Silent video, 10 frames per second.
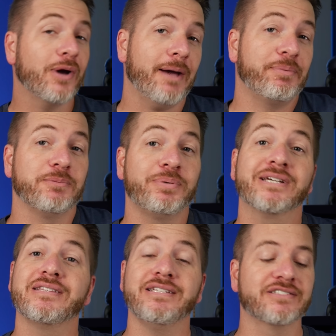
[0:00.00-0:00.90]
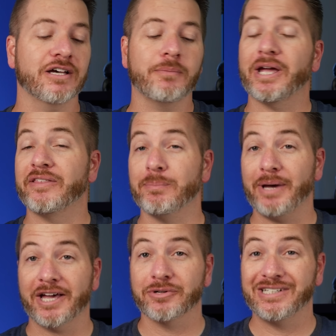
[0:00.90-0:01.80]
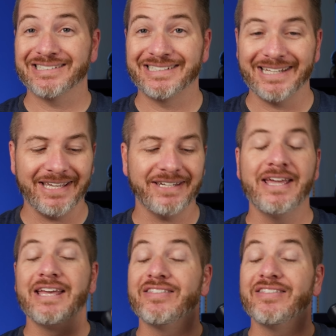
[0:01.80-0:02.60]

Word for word: happen to pick these up and the battery is dead,